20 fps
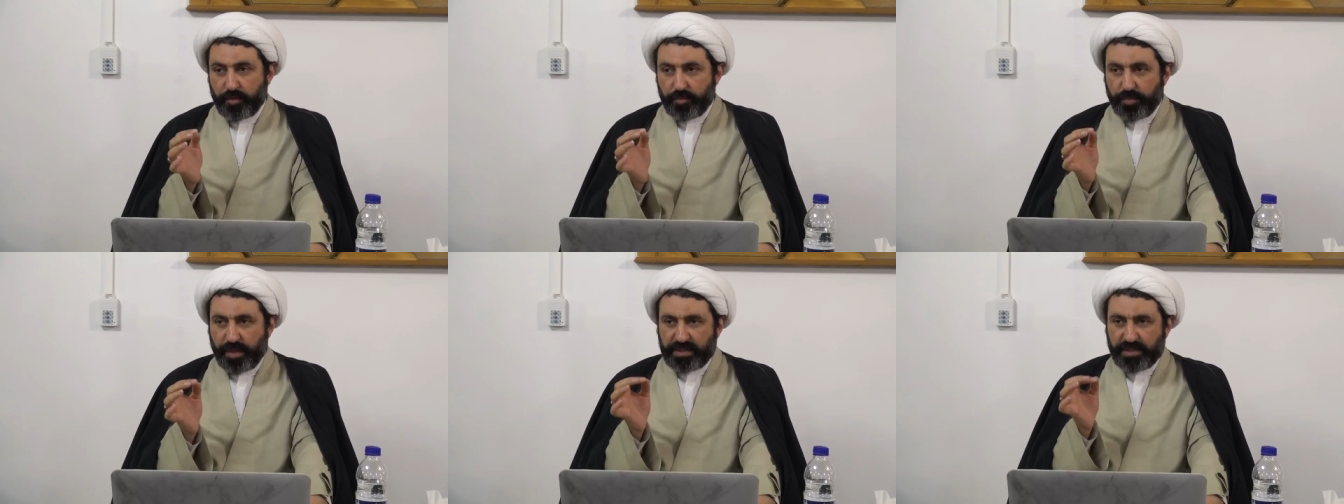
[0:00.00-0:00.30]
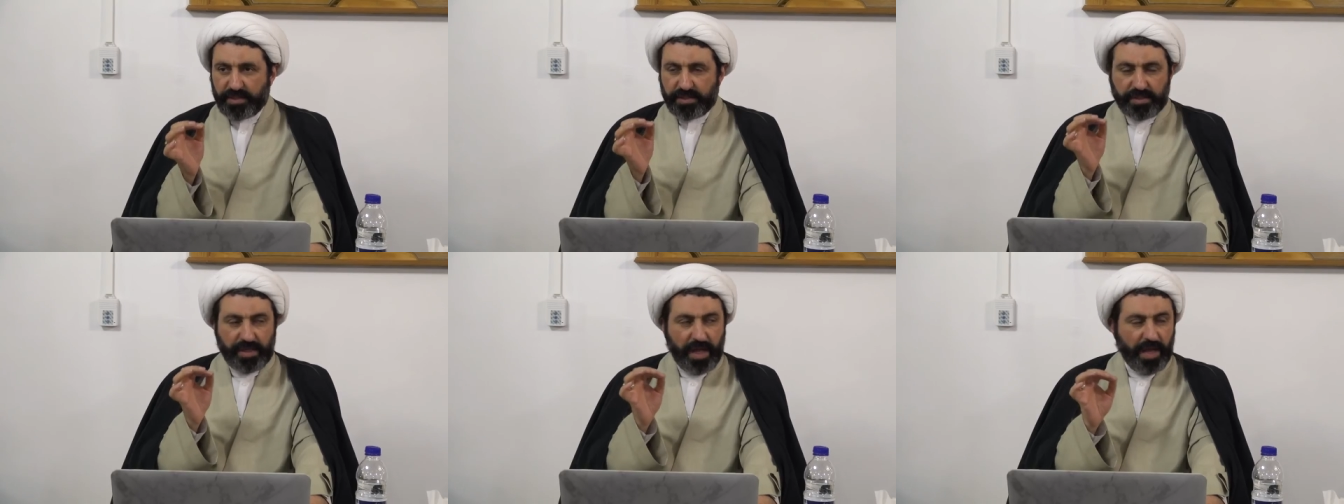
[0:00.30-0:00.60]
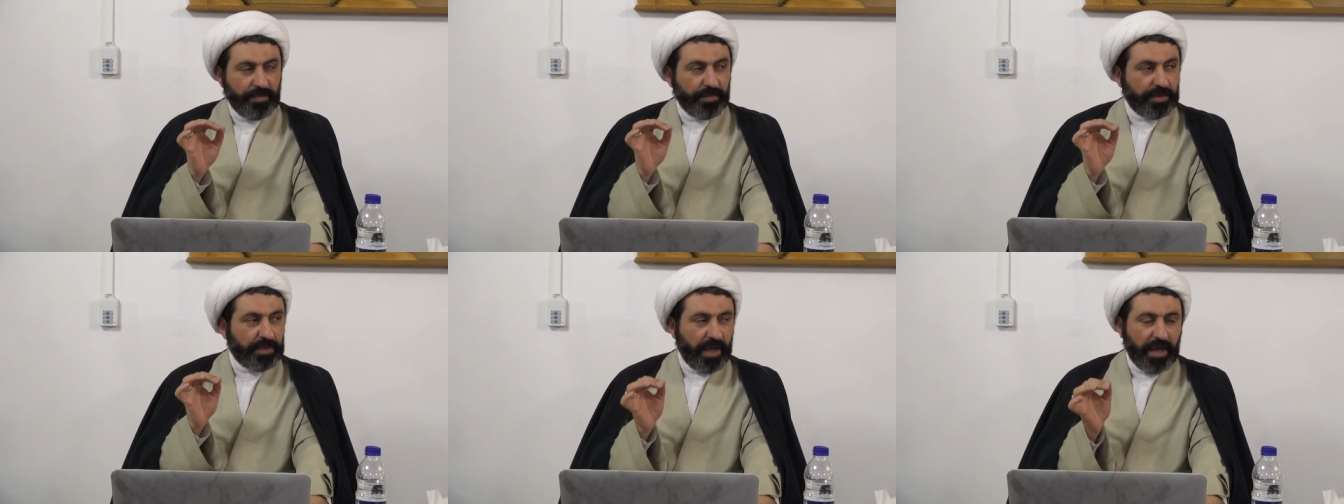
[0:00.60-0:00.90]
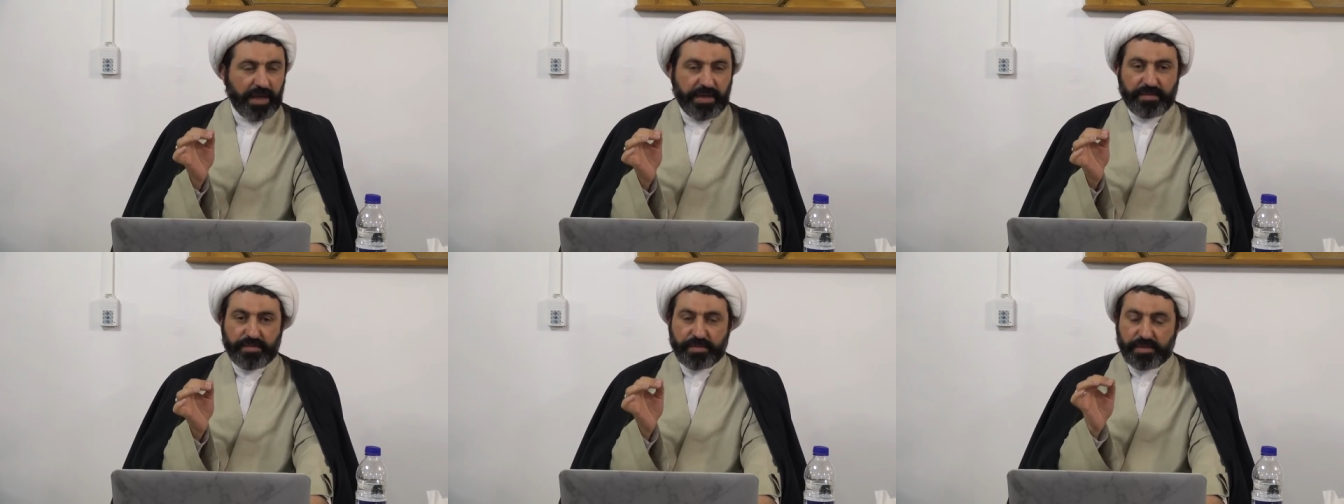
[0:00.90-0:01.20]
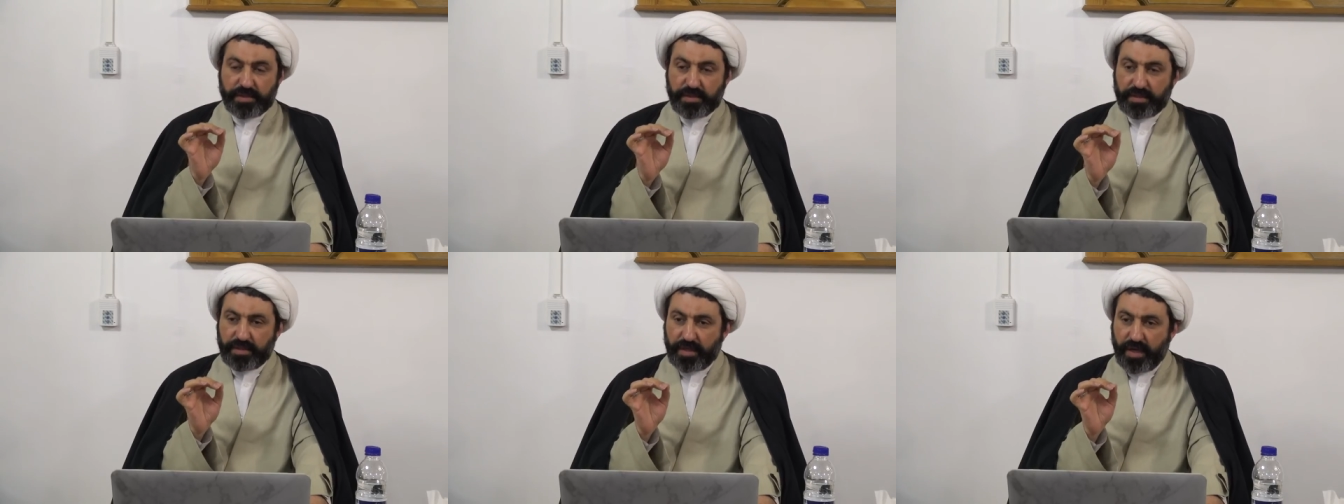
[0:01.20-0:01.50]
But
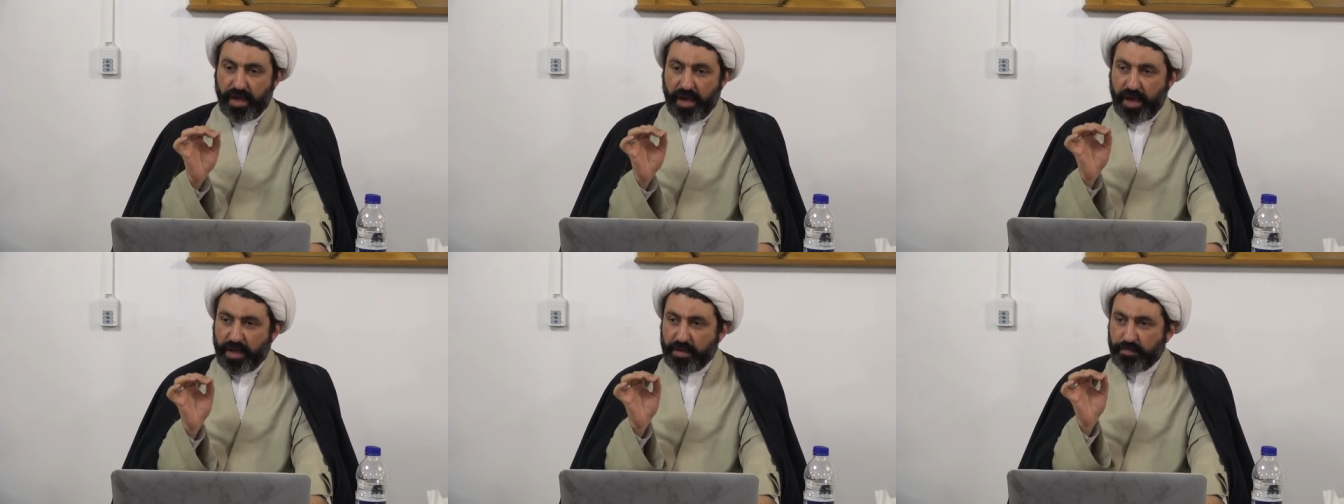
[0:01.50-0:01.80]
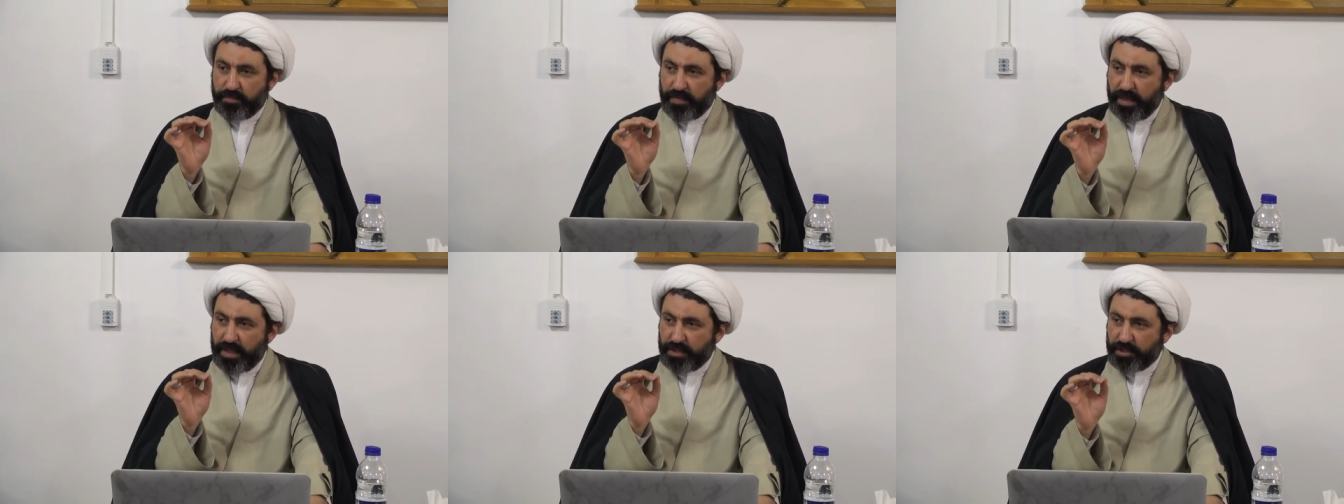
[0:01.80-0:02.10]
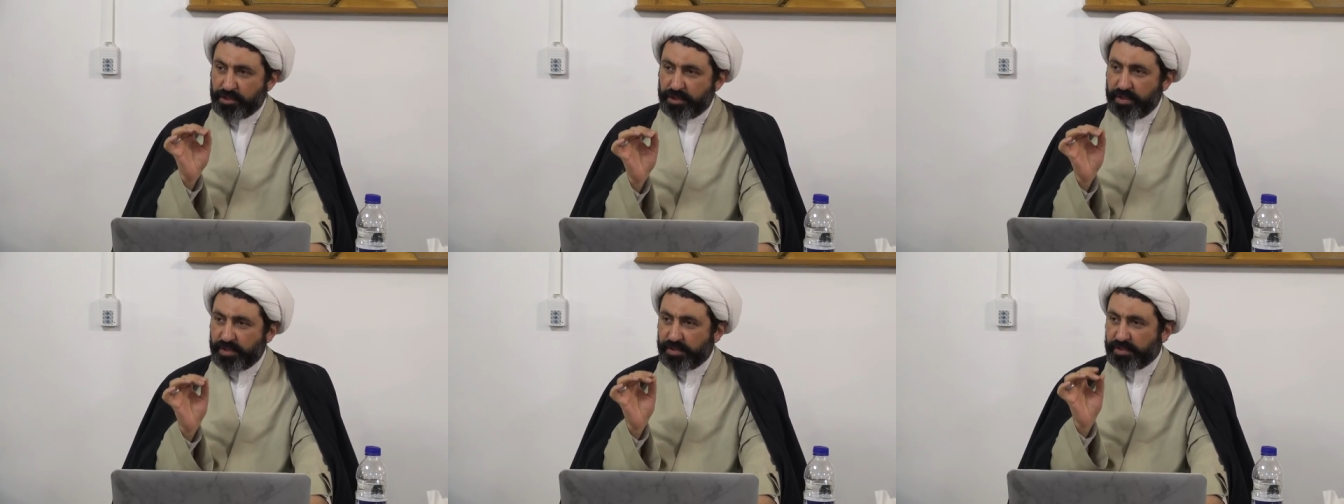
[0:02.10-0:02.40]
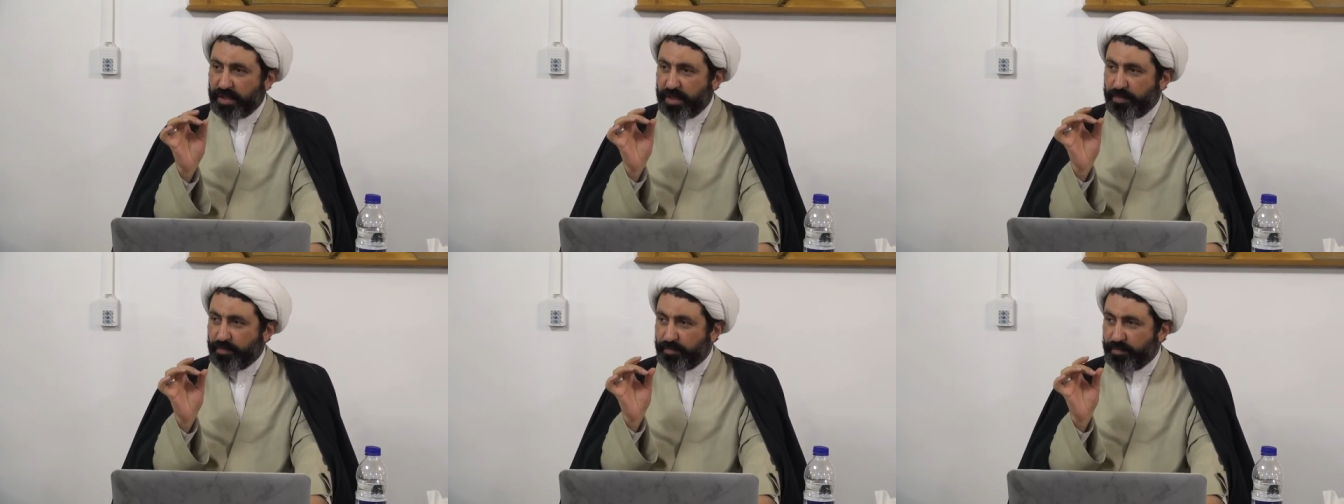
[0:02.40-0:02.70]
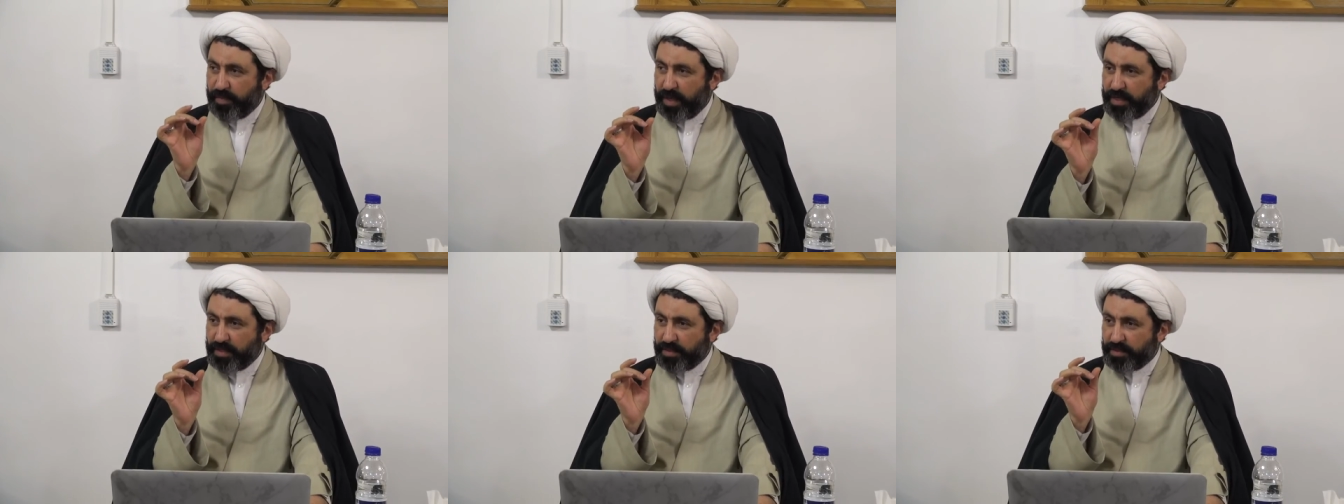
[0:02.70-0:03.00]
sometimes I mention some
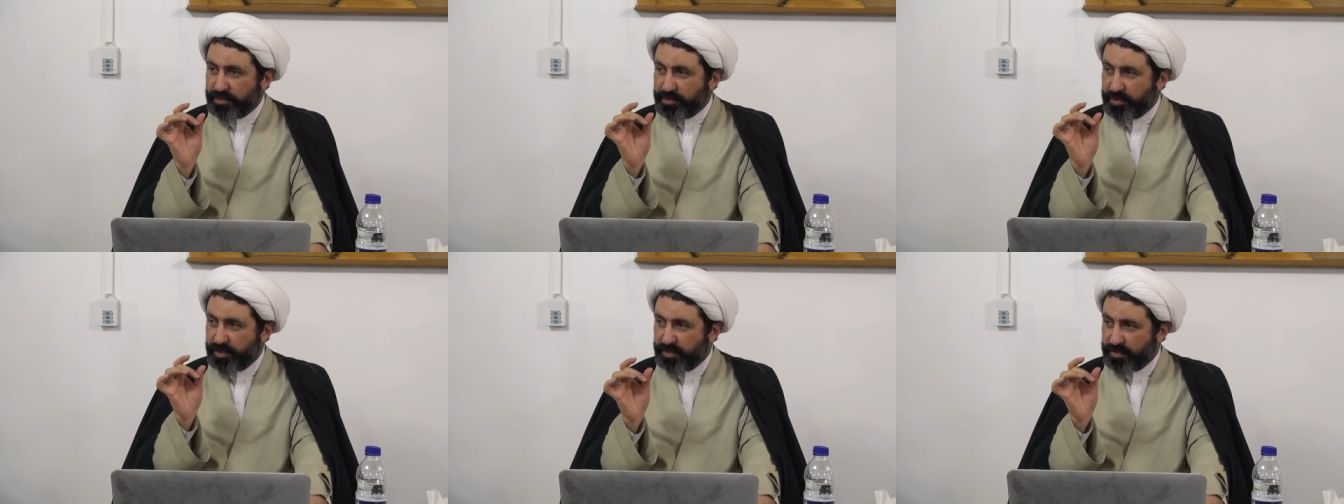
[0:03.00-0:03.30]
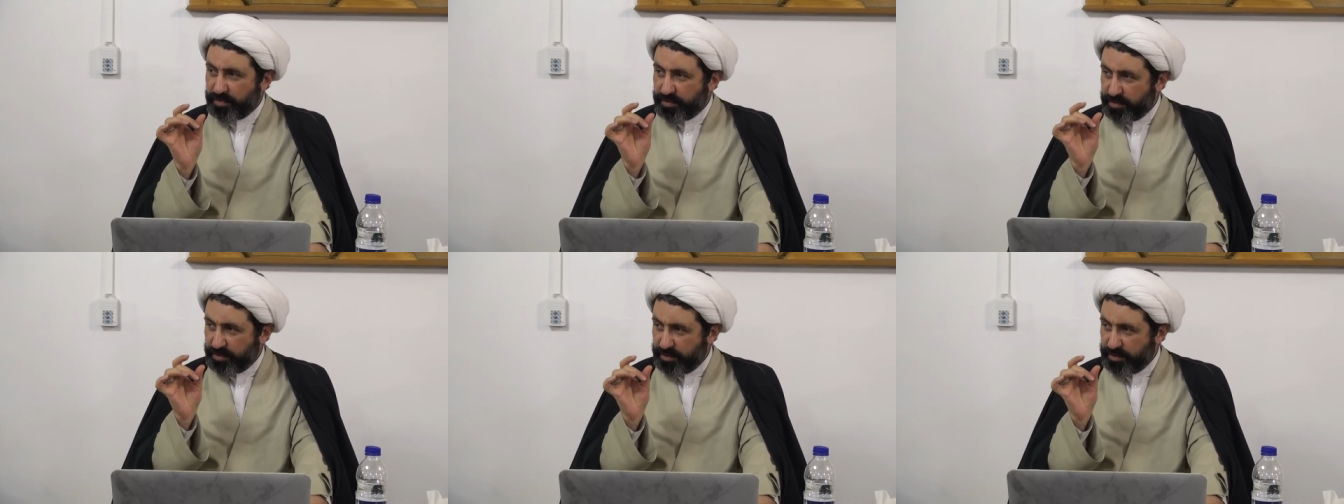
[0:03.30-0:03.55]
major